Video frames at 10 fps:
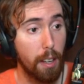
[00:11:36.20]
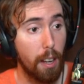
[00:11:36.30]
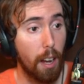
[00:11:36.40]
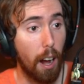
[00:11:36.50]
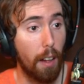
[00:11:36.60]

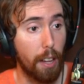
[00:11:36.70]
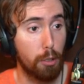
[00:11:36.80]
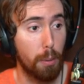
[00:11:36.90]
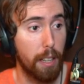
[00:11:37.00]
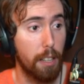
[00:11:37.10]
That's
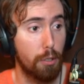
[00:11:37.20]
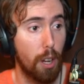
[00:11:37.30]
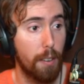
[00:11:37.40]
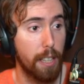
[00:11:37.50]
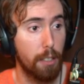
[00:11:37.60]
what it is. Do you
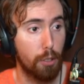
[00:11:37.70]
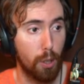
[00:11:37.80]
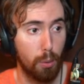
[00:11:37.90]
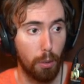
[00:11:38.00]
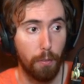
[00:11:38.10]
have any
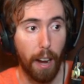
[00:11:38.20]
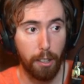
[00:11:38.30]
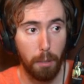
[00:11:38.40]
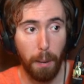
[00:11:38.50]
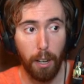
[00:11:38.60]
concerns with
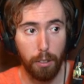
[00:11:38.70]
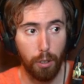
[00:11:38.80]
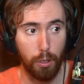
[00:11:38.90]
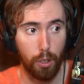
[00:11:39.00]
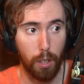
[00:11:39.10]
faction balance
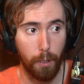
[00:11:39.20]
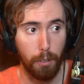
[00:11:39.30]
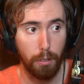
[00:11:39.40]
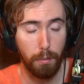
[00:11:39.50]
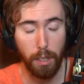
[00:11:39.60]
on
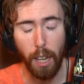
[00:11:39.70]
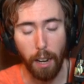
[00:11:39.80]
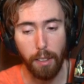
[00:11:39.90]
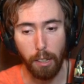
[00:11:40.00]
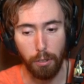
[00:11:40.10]
servers? Yeah, I
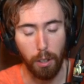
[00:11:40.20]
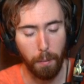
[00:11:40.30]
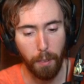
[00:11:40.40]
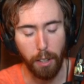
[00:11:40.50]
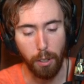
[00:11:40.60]
think so.
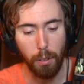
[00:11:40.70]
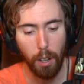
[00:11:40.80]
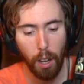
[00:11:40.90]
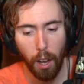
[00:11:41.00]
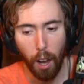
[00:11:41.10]
I do.
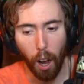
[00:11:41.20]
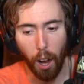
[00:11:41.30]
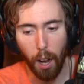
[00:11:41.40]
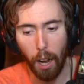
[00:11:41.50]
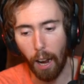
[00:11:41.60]

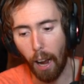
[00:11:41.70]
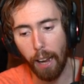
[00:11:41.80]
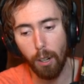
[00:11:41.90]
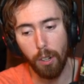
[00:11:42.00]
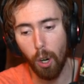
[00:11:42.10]
I
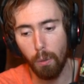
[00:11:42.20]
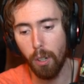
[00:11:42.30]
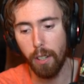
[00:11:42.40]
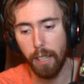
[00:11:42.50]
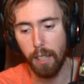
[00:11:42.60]
don't know
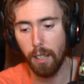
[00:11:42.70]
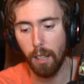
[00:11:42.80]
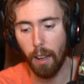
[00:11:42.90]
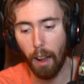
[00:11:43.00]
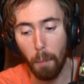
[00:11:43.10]
really
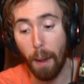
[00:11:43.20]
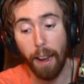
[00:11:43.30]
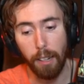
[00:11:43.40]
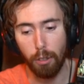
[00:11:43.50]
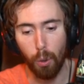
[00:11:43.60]
how
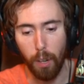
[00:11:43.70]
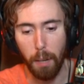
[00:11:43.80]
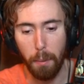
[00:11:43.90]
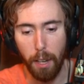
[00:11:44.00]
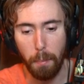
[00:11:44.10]
bad it's going to
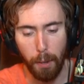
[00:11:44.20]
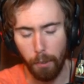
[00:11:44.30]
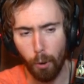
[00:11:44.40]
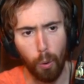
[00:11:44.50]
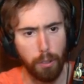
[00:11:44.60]
be, but
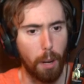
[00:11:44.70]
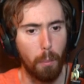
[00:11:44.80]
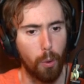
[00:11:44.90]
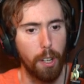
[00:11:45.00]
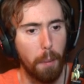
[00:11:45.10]
of course I'm
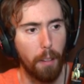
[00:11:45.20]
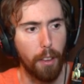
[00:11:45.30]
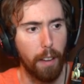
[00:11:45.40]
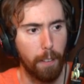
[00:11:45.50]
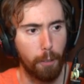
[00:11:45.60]
worried about
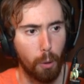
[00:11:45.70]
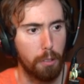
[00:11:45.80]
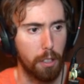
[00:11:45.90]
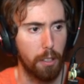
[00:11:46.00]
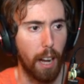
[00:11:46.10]
that. Of
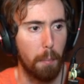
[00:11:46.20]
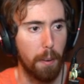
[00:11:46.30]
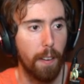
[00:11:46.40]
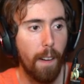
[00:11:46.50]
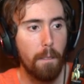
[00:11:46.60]
course it could
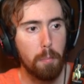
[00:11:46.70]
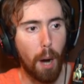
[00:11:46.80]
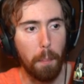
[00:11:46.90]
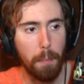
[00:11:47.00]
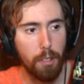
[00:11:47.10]
happen.
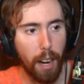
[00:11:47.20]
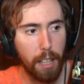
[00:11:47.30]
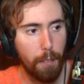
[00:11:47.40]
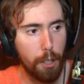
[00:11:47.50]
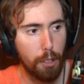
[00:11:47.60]
Problem is
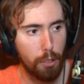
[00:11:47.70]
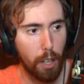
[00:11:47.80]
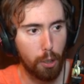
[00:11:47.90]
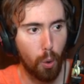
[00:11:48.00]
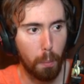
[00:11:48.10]

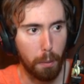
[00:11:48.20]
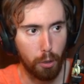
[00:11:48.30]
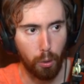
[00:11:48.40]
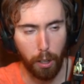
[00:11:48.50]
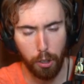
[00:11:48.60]
Activision/corporate
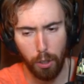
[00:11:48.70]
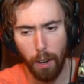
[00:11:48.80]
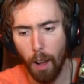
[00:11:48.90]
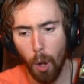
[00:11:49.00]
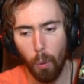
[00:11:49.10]
structure.
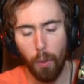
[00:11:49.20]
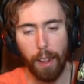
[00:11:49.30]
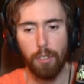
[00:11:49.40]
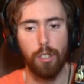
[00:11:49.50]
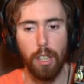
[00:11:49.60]
Well,
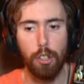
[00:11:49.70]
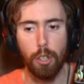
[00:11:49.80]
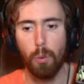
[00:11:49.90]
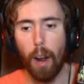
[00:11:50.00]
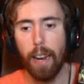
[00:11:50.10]
that's the
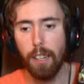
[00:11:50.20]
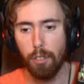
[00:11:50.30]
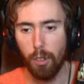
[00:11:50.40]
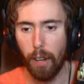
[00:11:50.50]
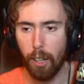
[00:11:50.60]
issue, right? Is
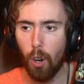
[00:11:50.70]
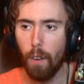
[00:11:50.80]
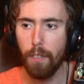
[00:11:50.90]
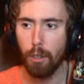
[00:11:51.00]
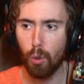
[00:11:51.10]
that like all
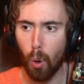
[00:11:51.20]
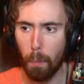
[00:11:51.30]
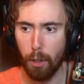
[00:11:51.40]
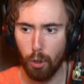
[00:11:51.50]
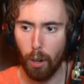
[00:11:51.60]
of these
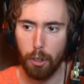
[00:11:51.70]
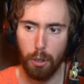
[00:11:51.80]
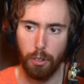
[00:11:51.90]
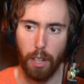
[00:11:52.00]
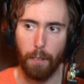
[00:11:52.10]
corporate
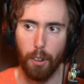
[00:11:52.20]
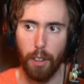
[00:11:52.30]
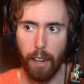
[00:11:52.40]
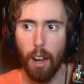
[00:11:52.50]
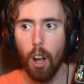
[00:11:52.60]
structures and
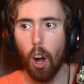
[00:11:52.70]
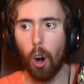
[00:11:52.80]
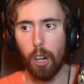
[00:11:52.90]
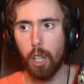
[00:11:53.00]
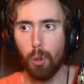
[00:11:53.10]
everything
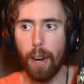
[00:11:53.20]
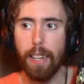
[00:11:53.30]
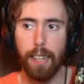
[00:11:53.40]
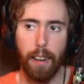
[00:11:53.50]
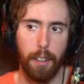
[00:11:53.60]
are
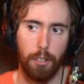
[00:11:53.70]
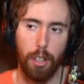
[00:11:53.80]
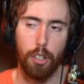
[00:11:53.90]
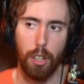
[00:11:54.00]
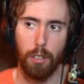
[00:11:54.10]
creating the
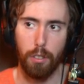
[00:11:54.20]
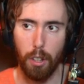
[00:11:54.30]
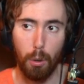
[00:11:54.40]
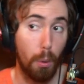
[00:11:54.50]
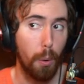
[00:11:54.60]
decisions that
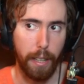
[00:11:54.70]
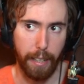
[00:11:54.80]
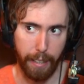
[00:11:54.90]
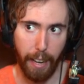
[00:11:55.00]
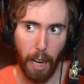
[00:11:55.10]
are ruining
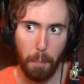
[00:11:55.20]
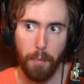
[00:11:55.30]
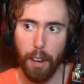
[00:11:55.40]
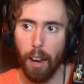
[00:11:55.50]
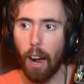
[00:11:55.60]
the game.
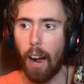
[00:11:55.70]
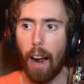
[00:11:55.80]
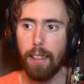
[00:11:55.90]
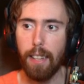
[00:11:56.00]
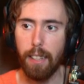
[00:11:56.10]

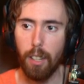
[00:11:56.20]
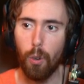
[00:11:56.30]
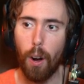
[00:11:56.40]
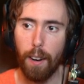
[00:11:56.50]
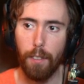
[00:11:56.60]
I think that a
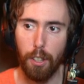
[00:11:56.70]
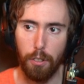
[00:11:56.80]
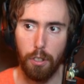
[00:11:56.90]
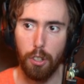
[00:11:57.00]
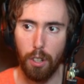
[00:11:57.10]
lot of the
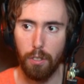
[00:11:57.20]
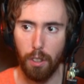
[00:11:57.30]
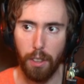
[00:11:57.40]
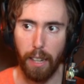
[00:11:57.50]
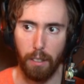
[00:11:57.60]
decisions
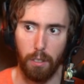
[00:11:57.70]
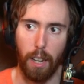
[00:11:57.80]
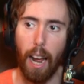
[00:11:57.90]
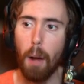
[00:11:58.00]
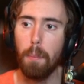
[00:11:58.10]
and things that
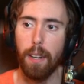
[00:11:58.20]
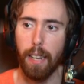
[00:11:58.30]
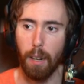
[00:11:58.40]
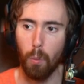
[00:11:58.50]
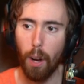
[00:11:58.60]
happen
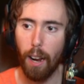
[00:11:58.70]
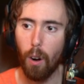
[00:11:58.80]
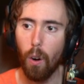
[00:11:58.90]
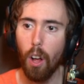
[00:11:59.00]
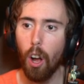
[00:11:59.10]
in
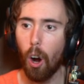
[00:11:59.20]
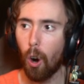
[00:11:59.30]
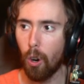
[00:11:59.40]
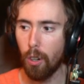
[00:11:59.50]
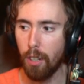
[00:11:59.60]
WoW
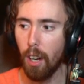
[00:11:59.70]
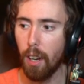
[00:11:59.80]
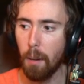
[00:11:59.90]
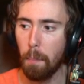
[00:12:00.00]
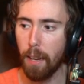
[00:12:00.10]
are
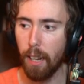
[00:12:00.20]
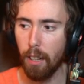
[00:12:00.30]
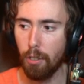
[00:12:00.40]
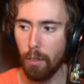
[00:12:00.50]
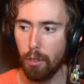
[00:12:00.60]
done
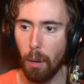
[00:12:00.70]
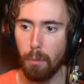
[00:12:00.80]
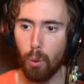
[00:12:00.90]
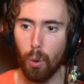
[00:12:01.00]
because of some sort